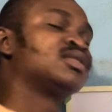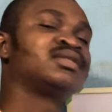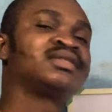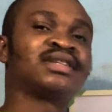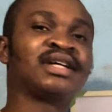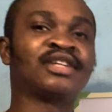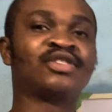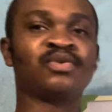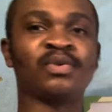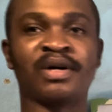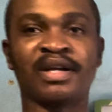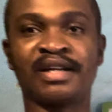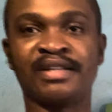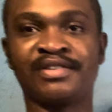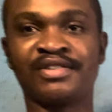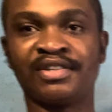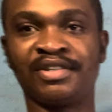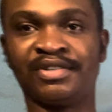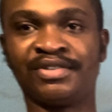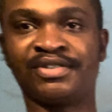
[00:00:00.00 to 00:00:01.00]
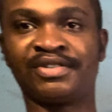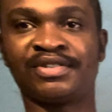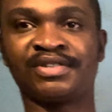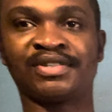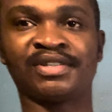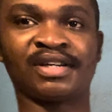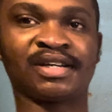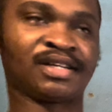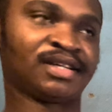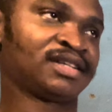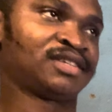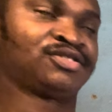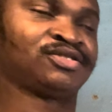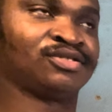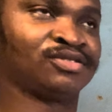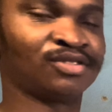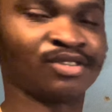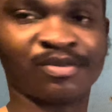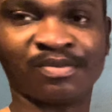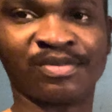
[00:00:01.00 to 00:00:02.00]
search warrant is. I should
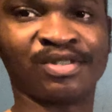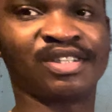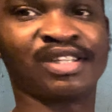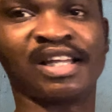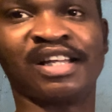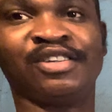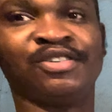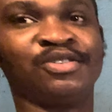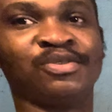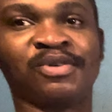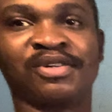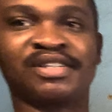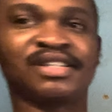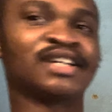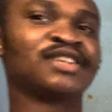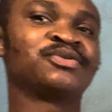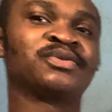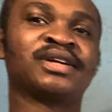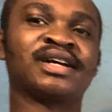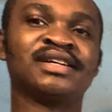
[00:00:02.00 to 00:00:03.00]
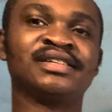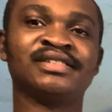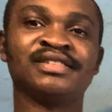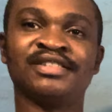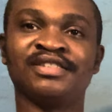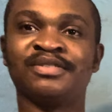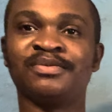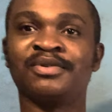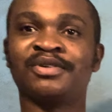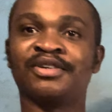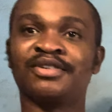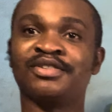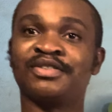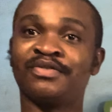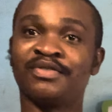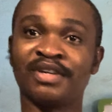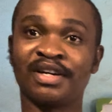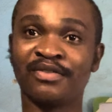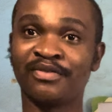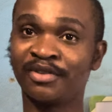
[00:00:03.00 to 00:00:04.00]
not be telling you what search warrant is, because if
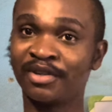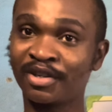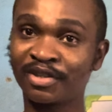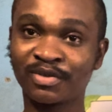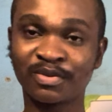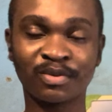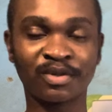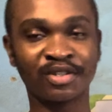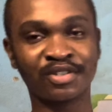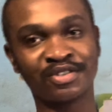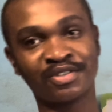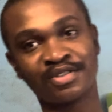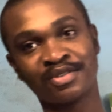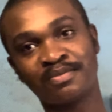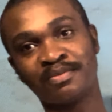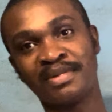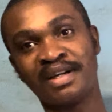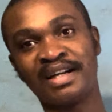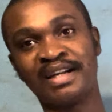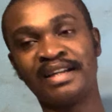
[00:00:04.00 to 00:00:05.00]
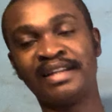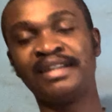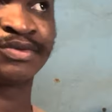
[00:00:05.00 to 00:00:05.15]
you have not watched my